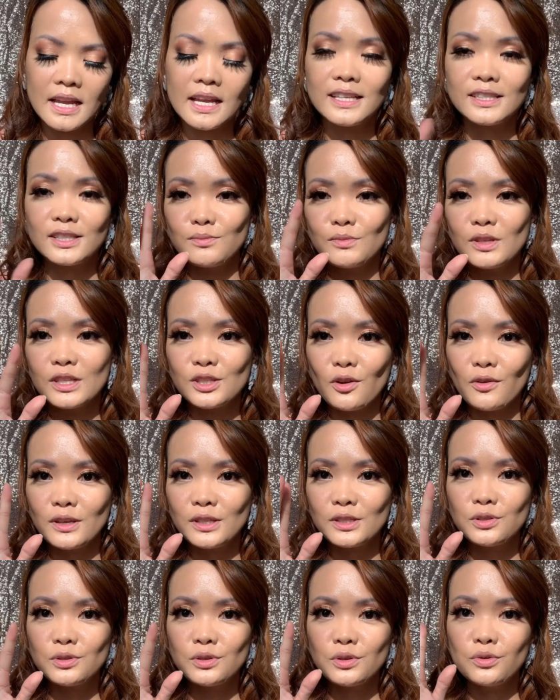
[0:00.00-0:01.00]
So I'm just going
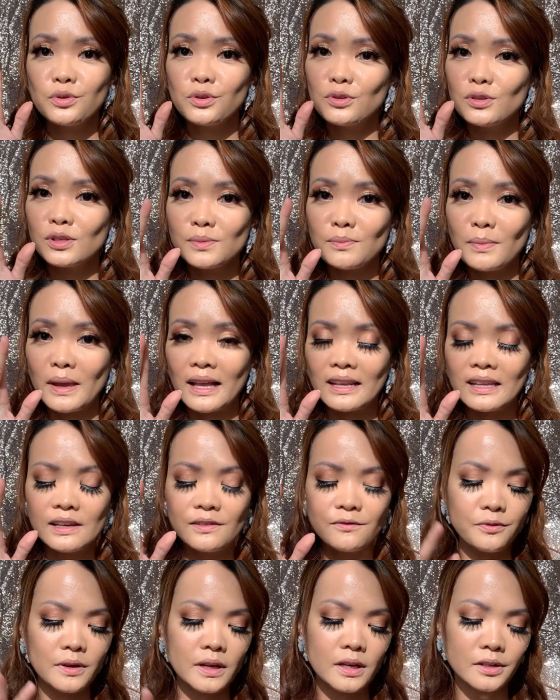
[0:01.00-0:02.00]
to use my clean
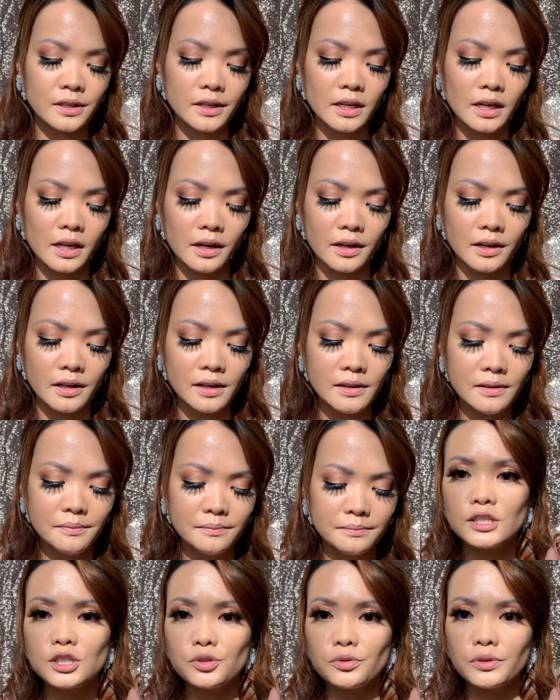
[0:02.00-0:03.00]
finger here
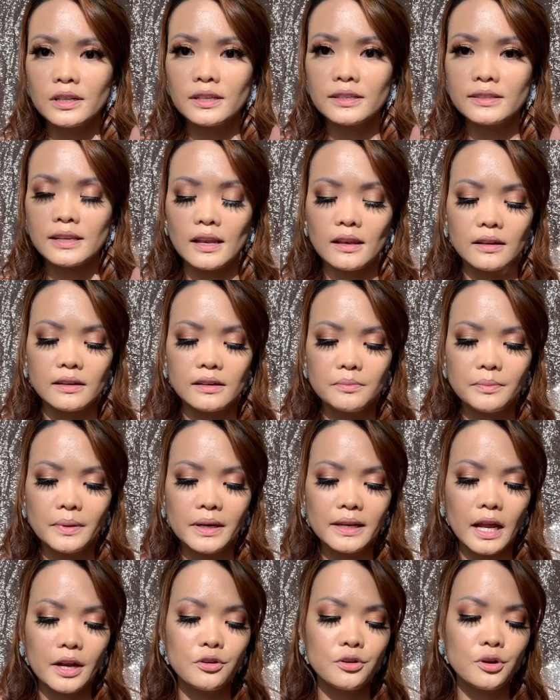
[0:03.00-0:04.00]
and swirl it a little bit.
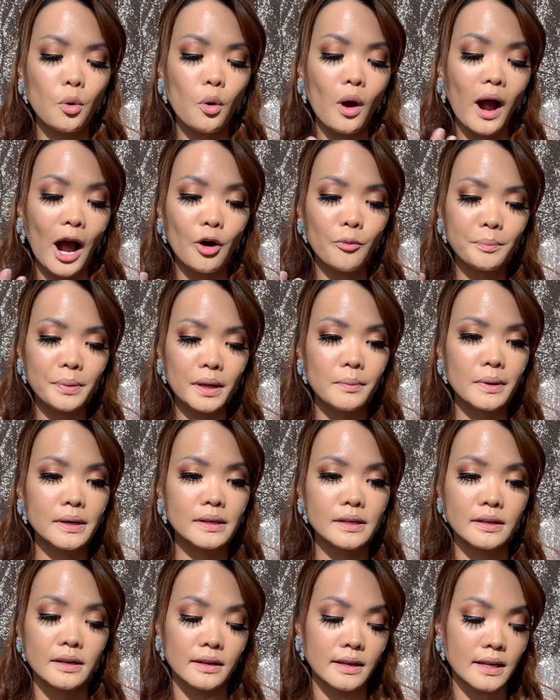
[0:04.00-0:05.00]
I don't know how
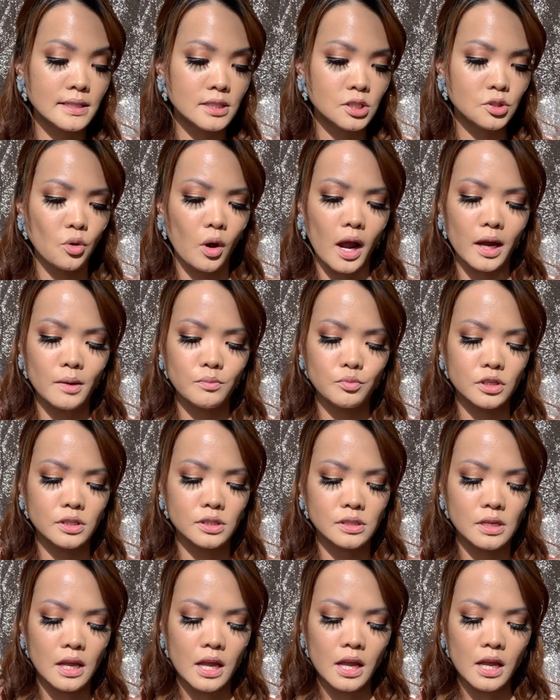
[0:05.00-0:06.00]
pigmented it is, so I'm just
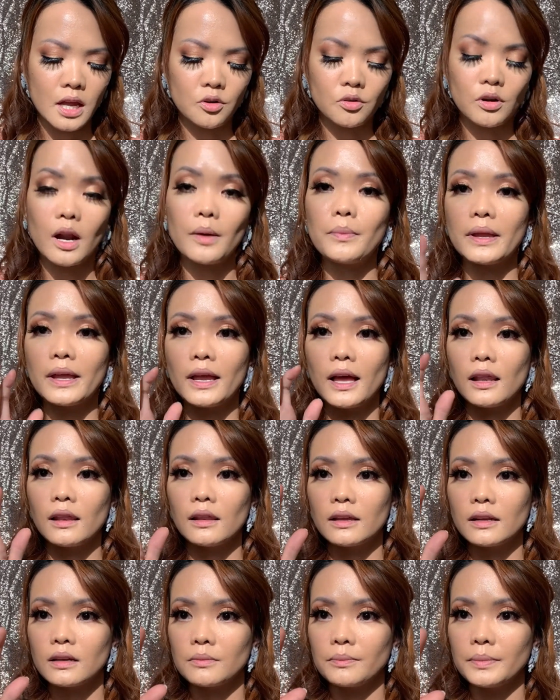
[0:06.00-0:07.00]
rubbing a
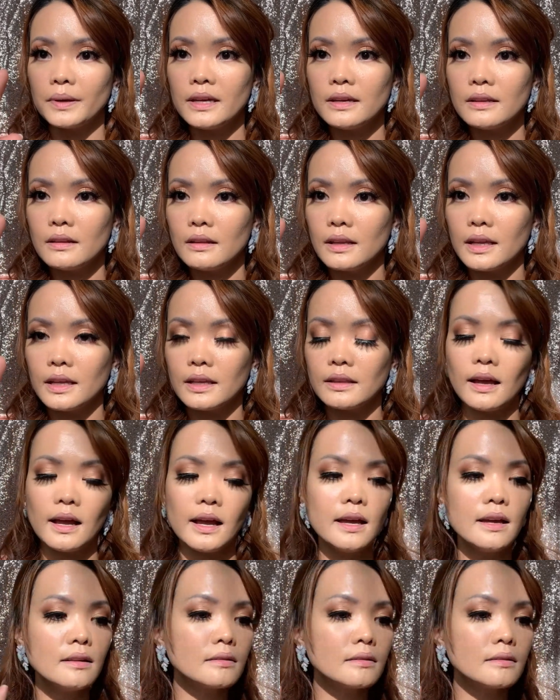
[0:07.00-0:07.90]
little bit like that.